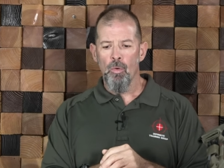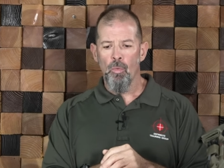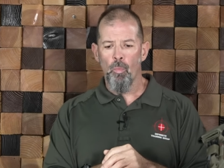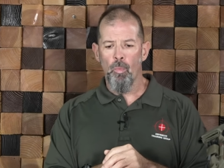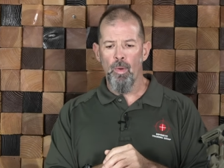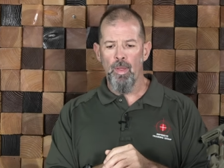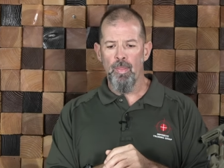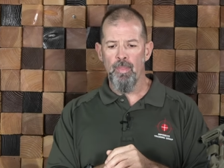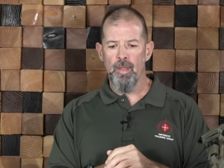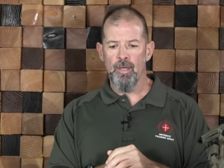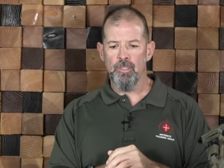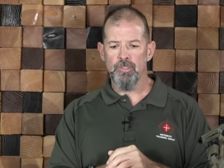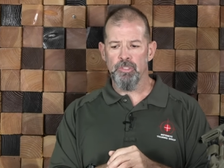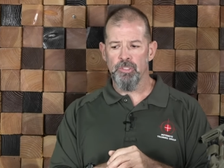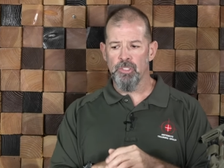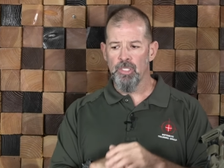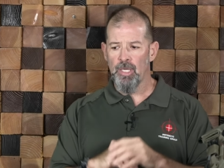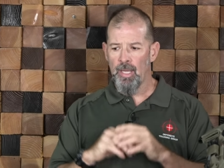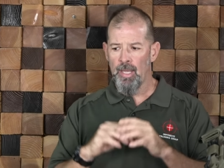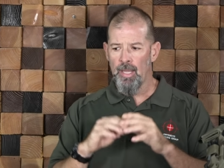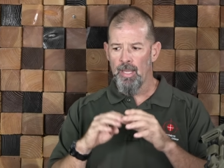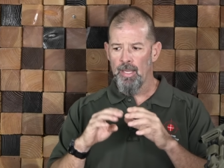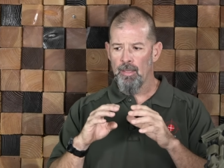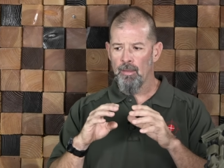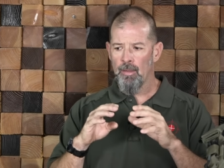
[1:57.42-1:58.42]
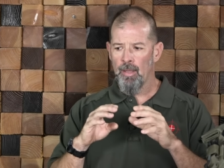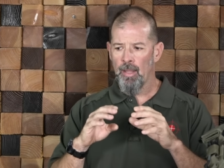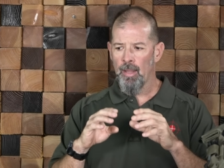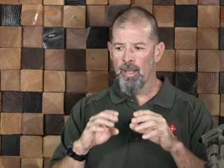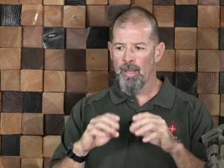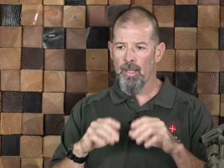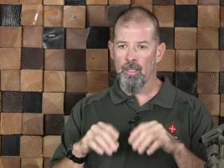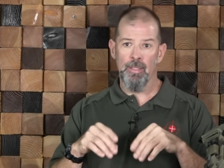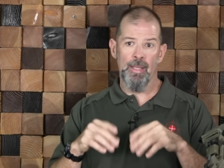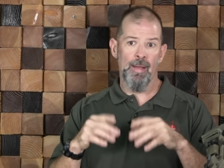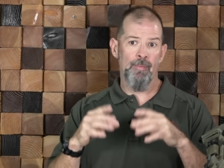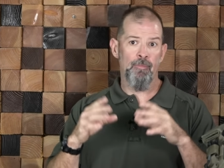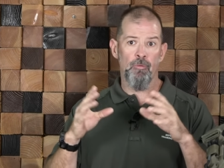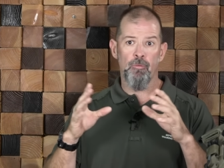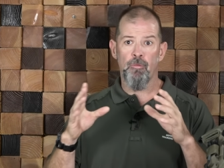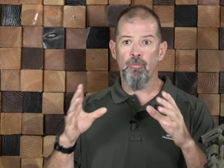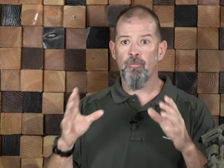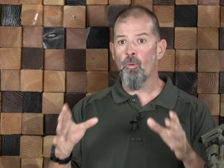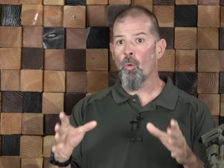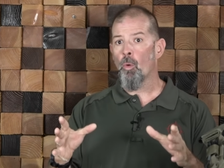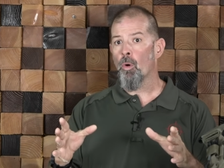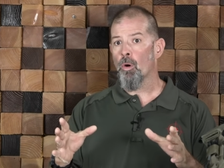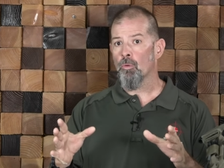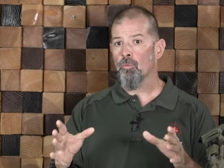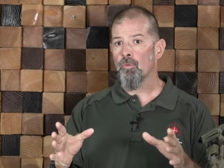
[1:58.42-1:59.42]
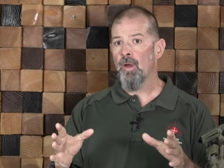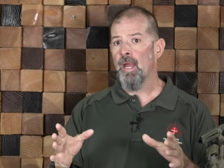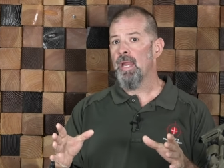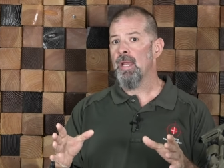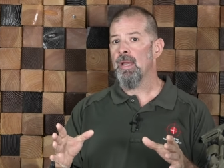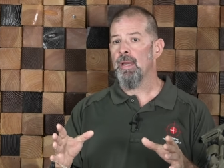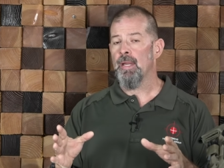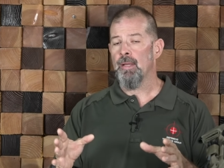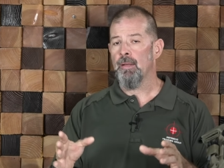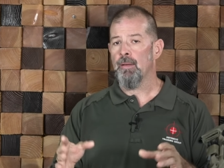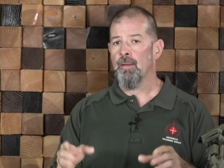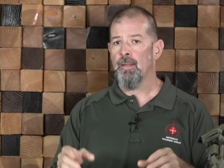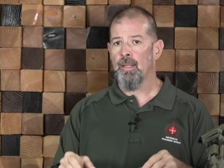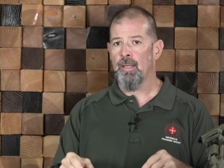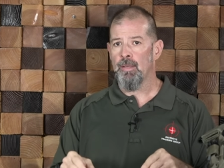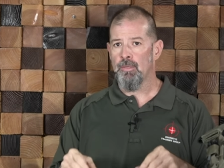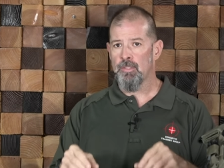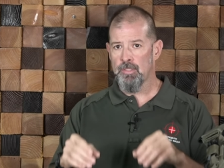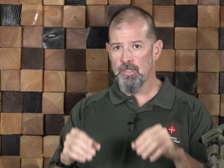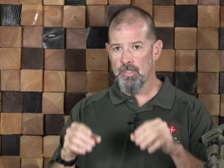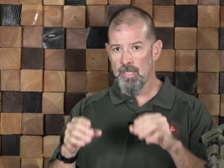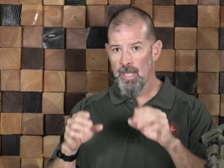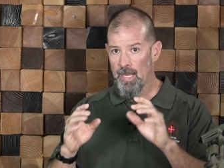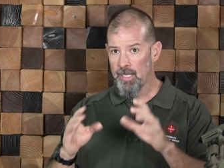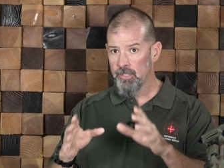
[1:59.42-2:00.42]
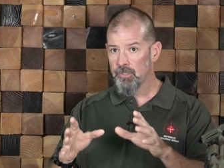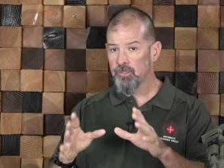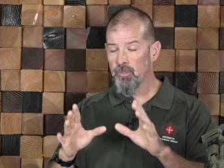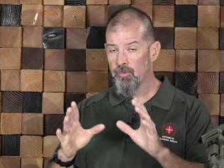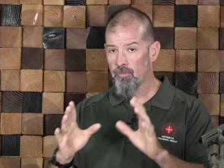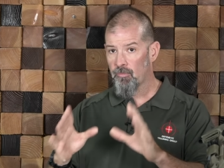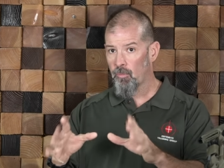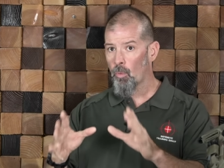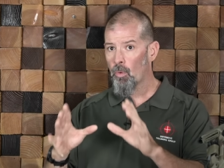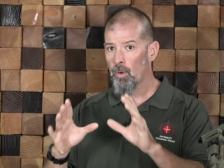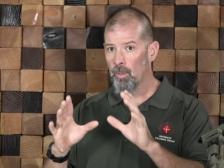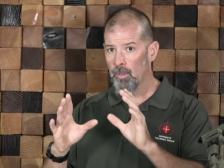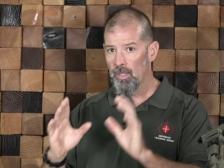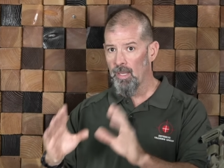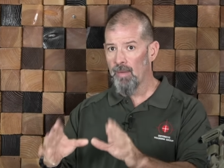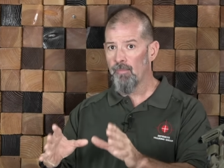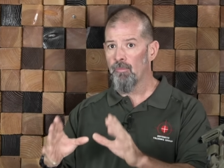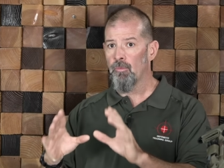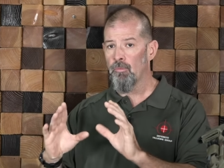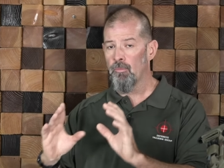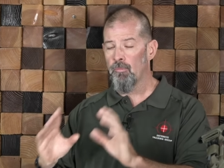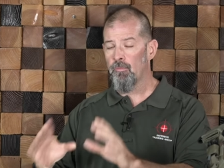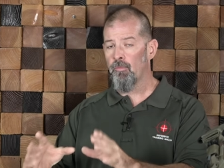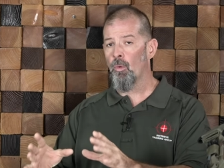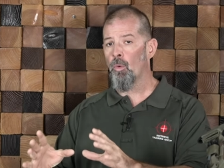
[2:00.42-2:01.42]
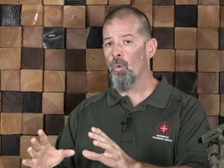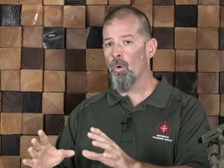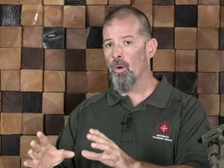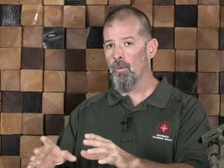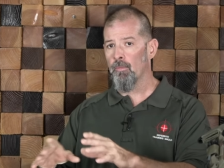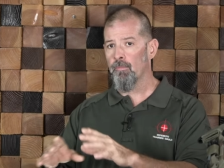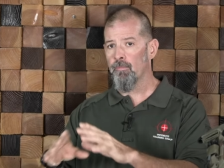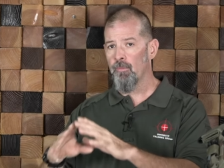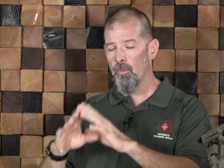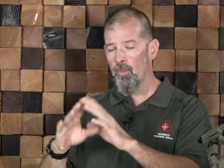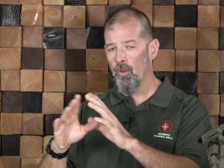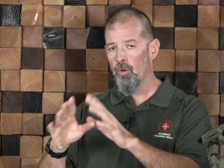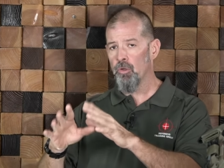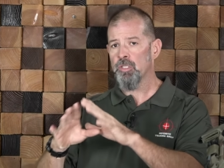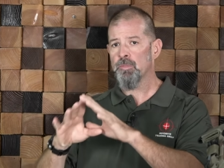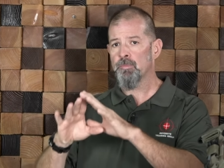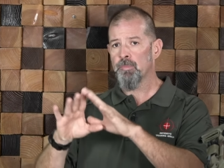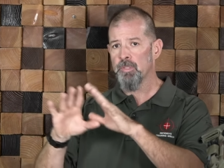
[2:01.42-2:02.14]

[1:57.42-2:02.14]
when there's a, a, like a level four rating, it's tested for level four for those